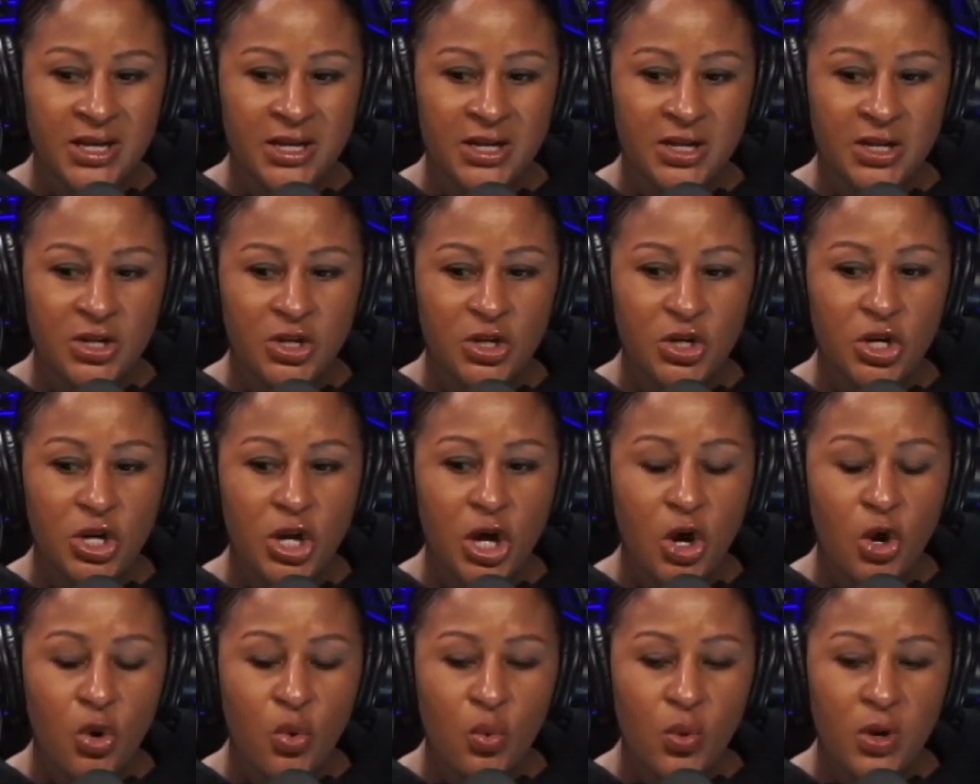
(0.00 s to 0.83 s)

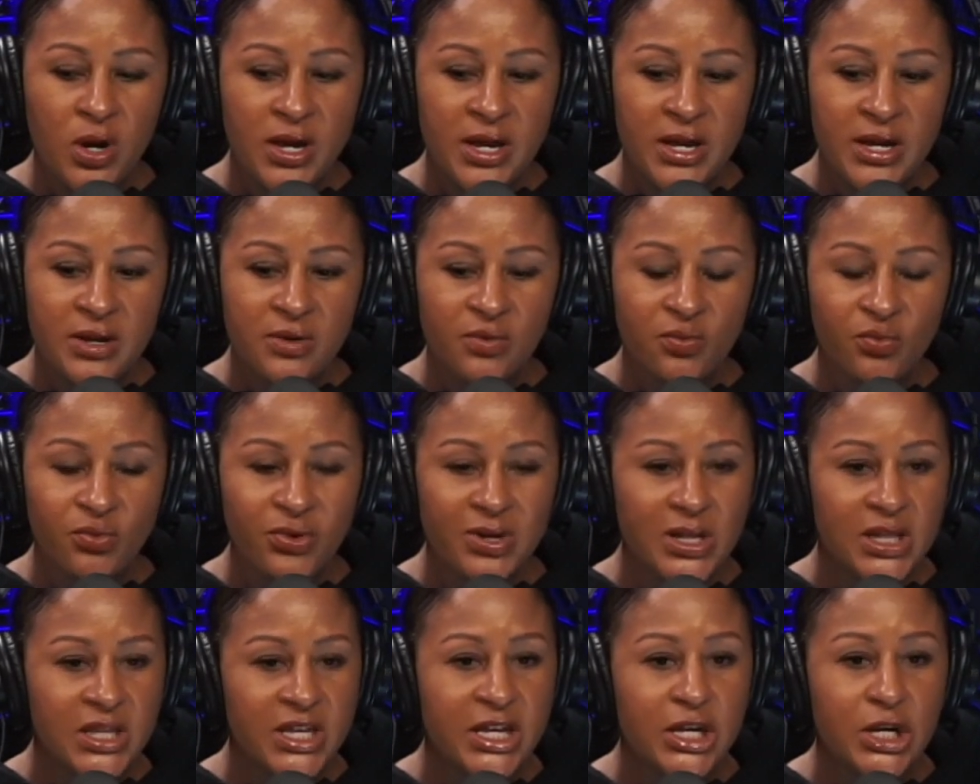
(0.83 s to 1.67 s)
no one
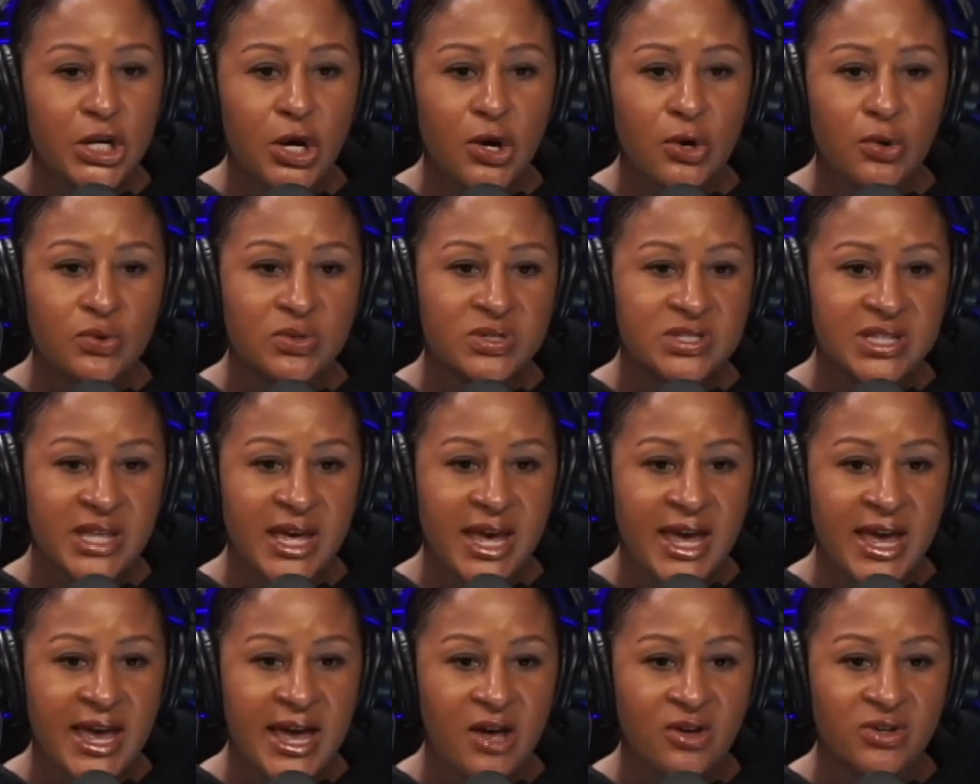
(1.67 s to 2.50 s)
really knows
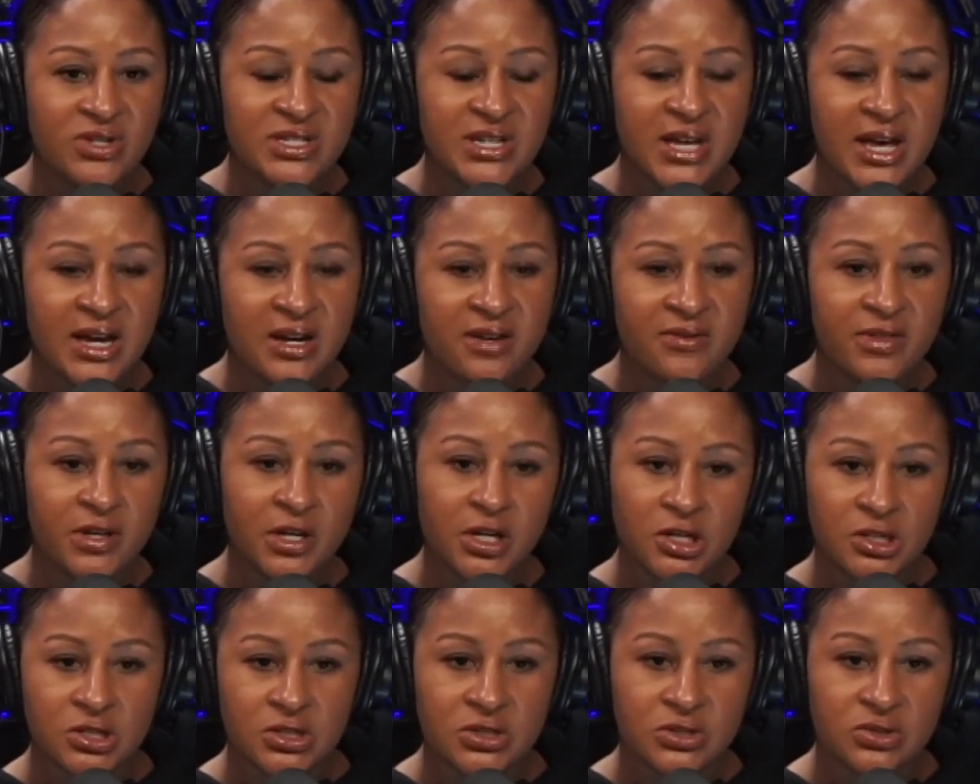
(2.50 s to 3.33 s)
that outside of the
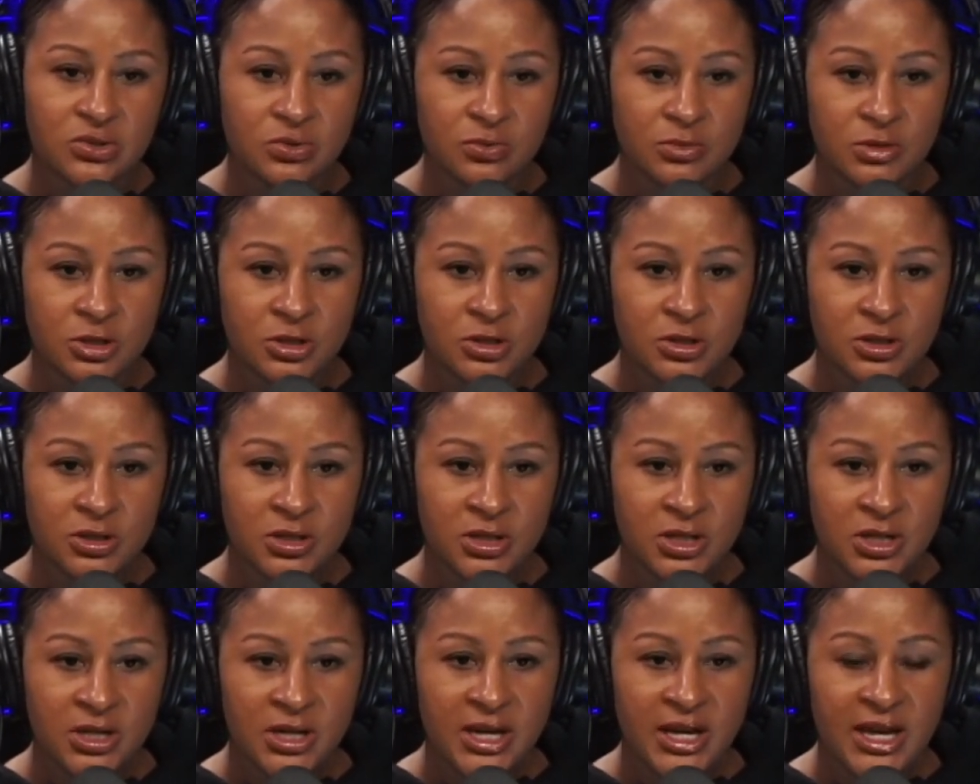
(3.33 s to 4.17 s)
consumer
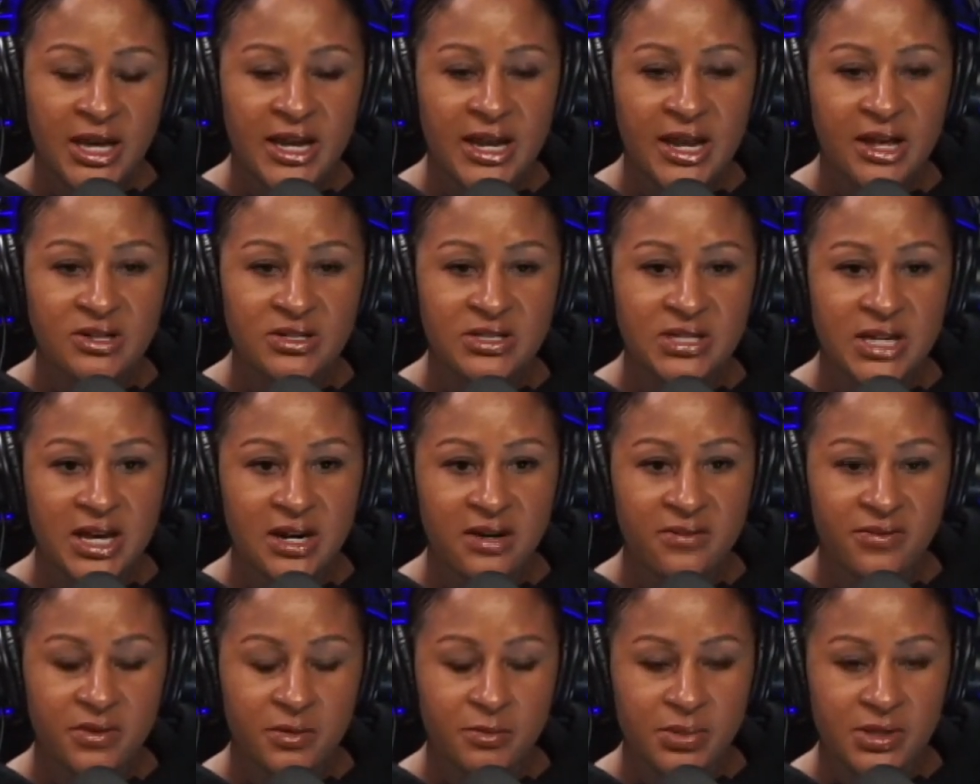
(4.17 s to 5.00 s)
and outside
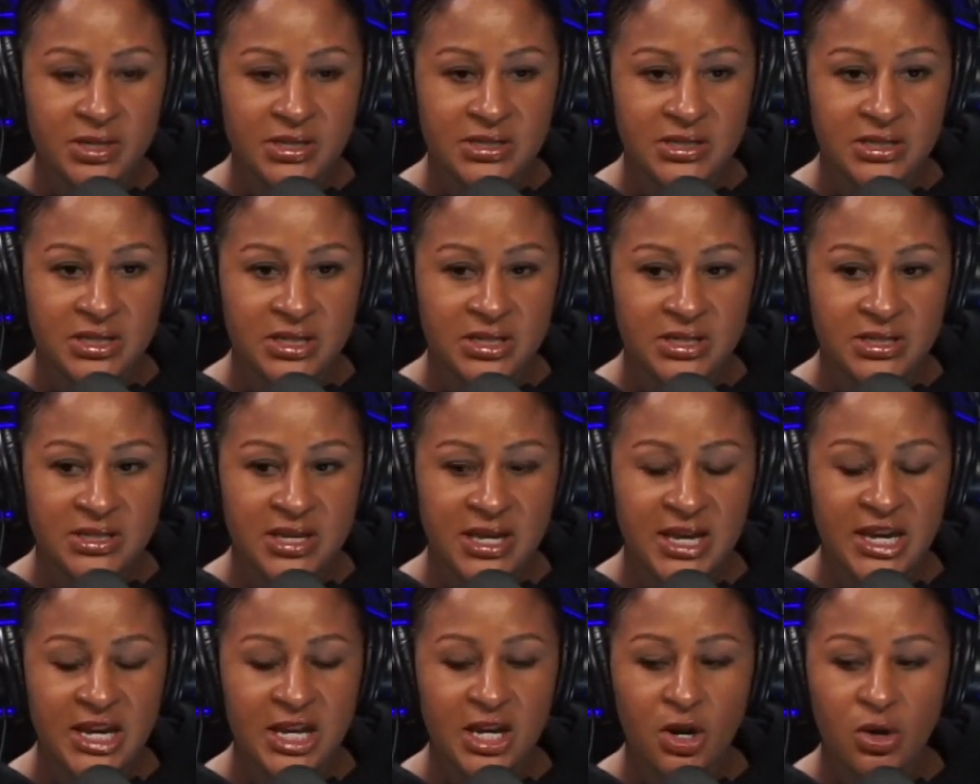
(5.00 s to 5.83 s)
of the business.
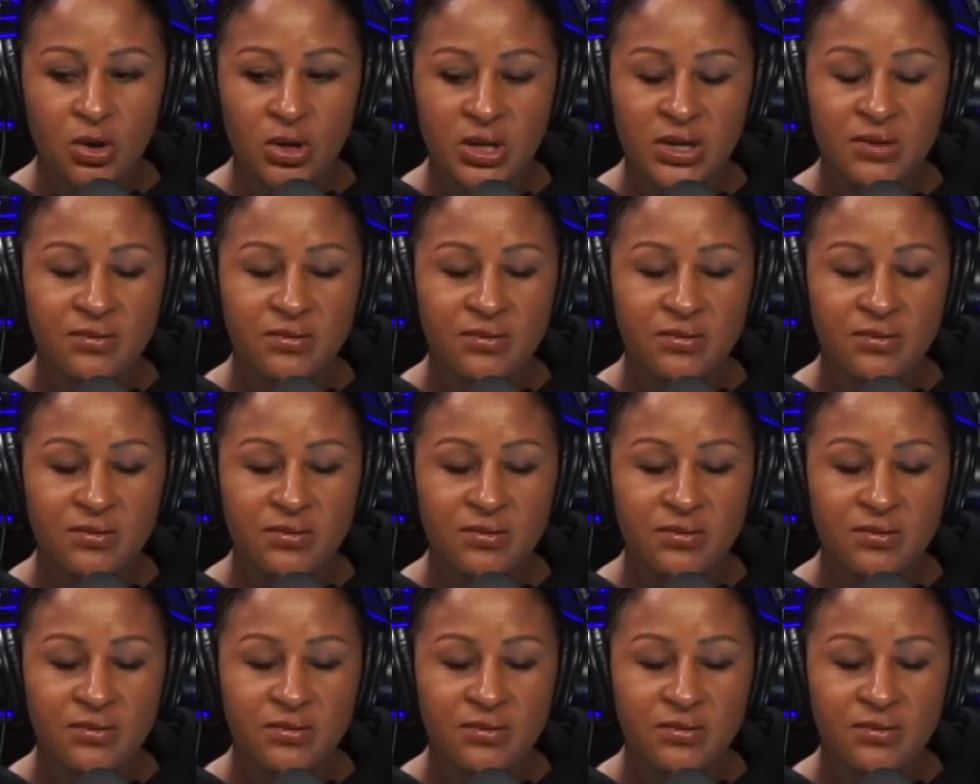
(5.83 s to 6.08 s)
And it only